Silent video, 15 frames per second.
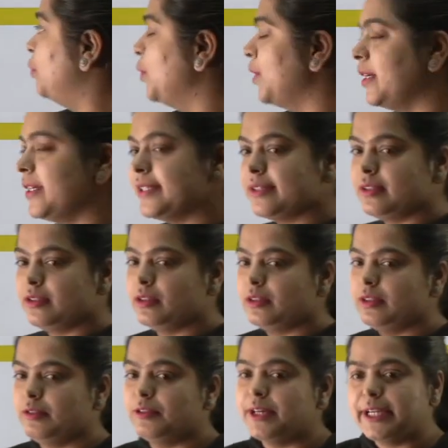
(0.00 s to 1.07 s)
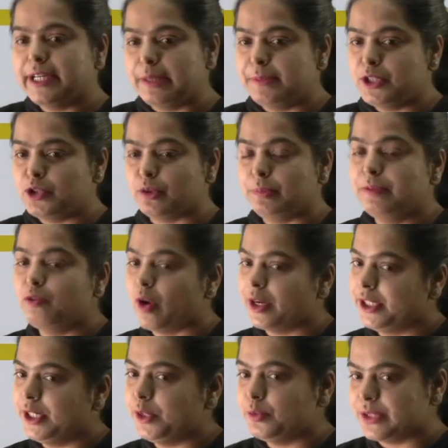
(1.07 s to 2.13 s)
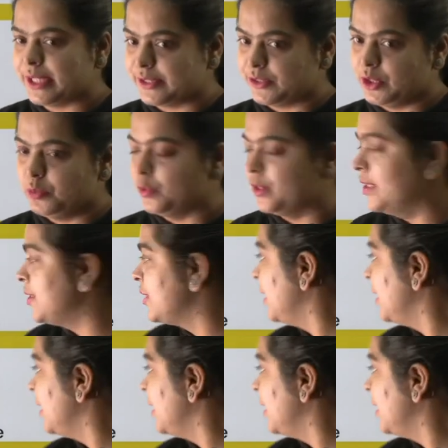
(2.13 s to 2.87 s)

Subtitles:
word limit should be 40 to 60 words,